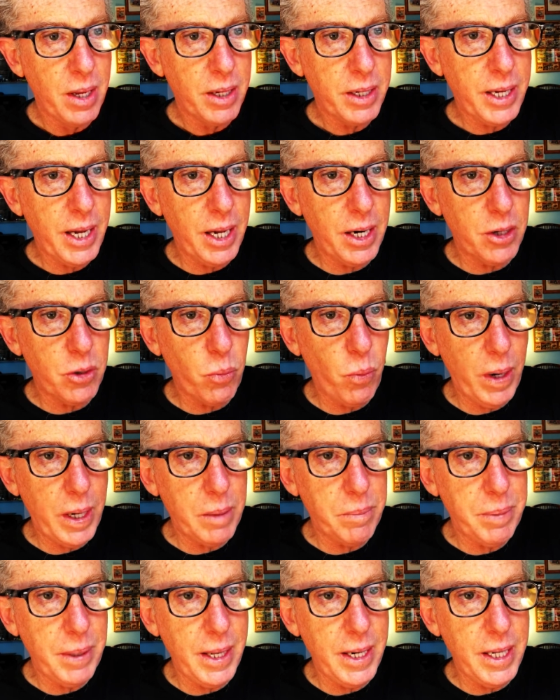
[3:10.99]
Kenneth
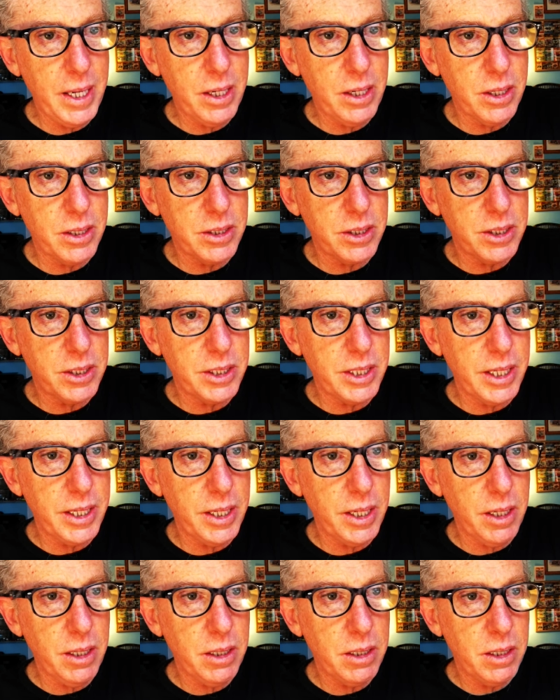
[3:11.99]
Wayne Penny, good to see
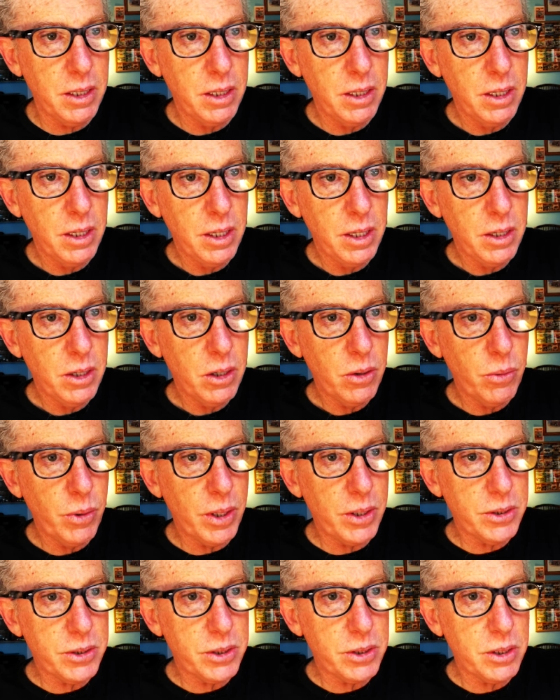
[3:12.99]
you. Who
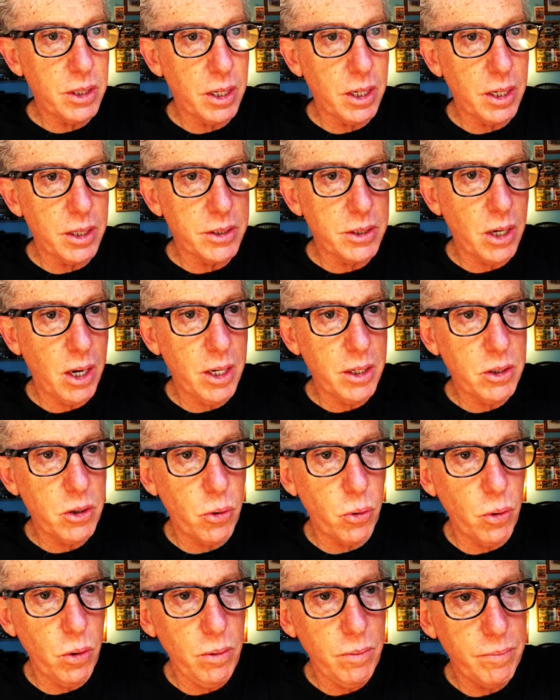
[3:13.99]
else? Don,
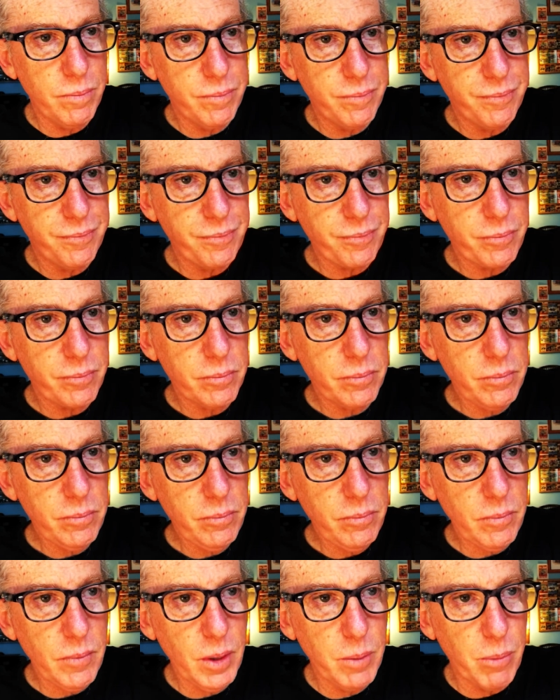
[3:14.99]
cool.
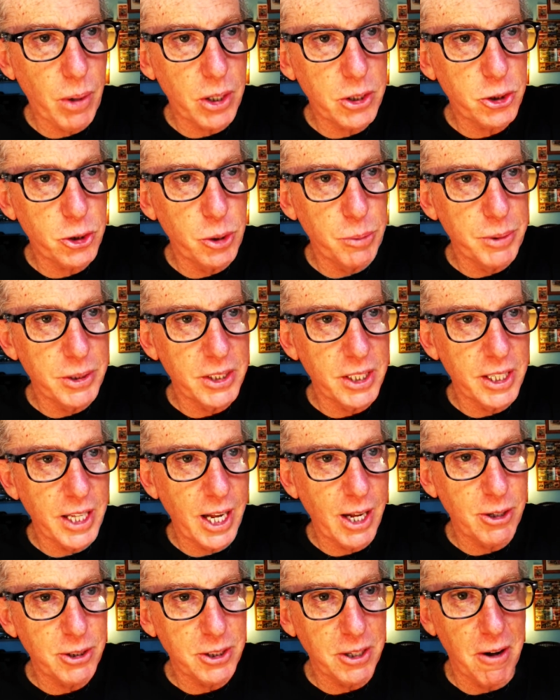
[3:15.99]
Mark Truman's in the
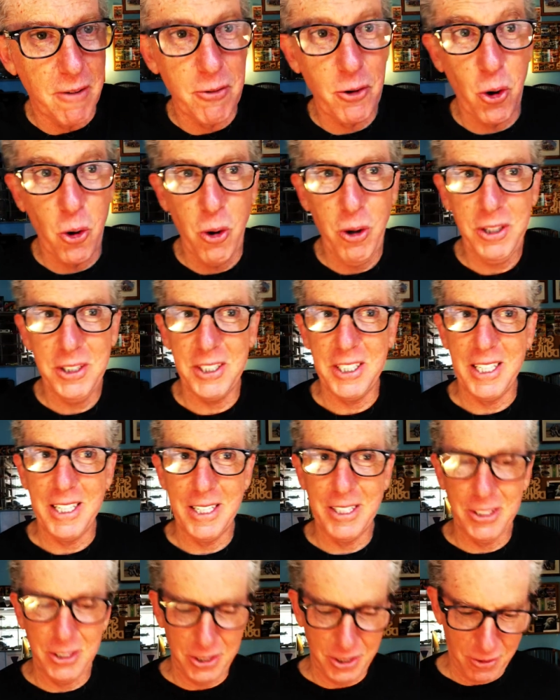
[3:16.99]
house. Of course he
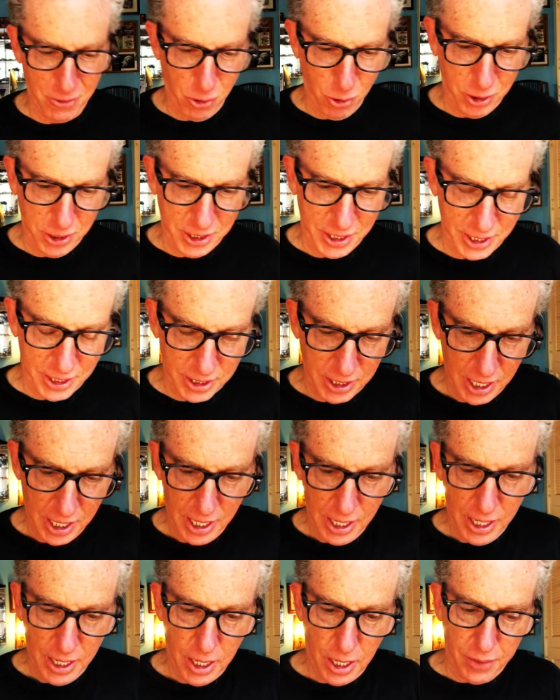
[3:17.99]
is. Of course he is.
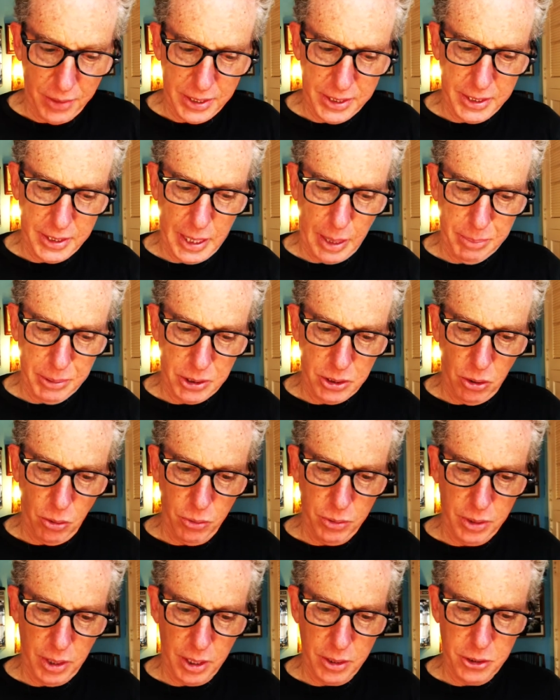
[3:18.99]
This is
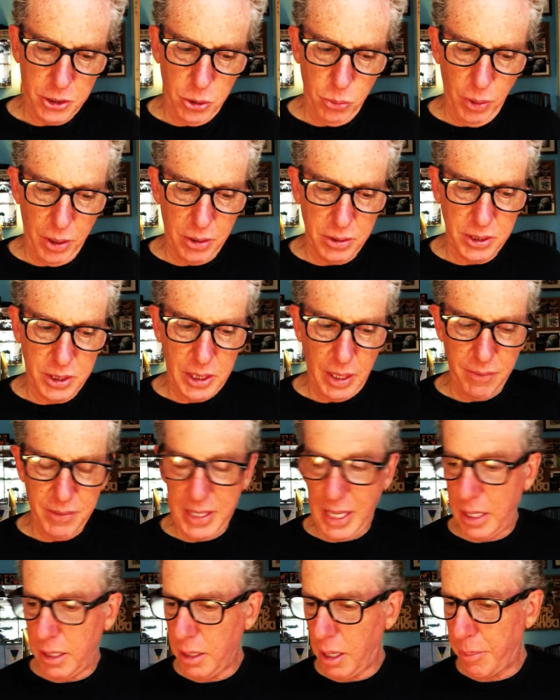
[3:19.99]
episode
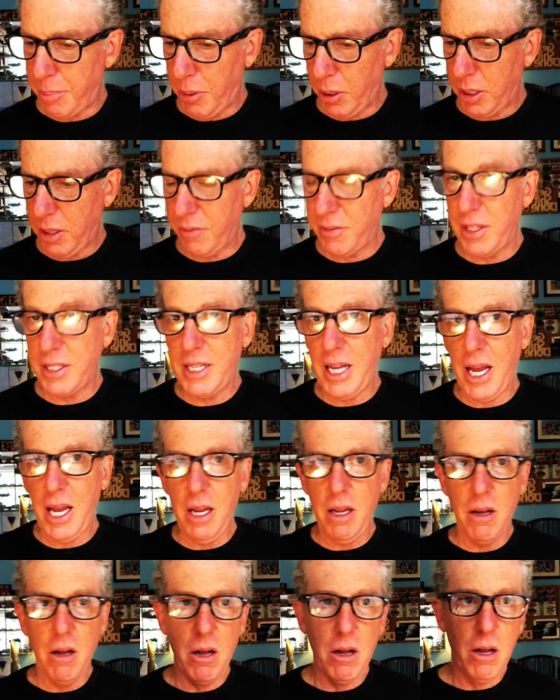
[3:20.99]
278, Book of the
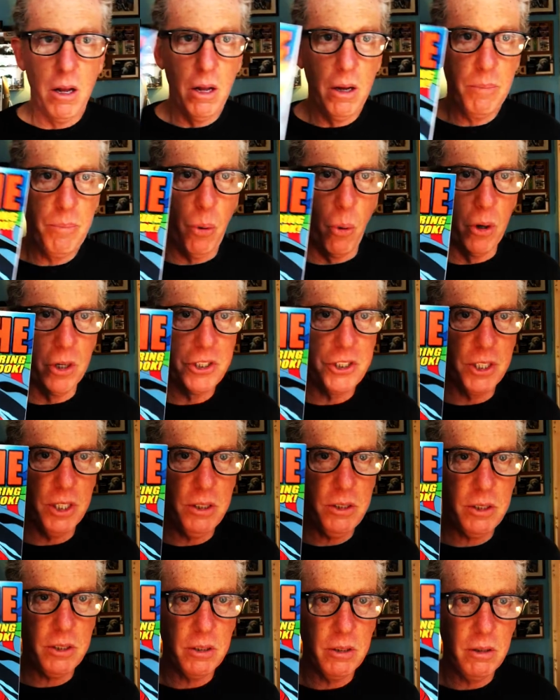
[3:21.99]
Day,
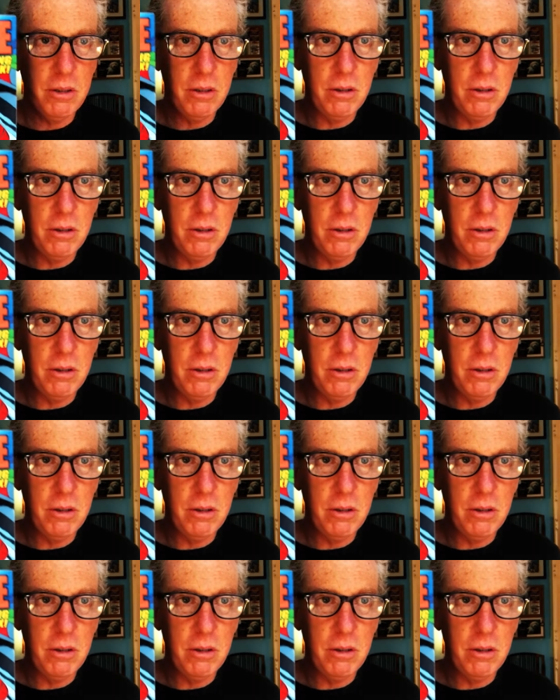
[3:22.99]
Porsches.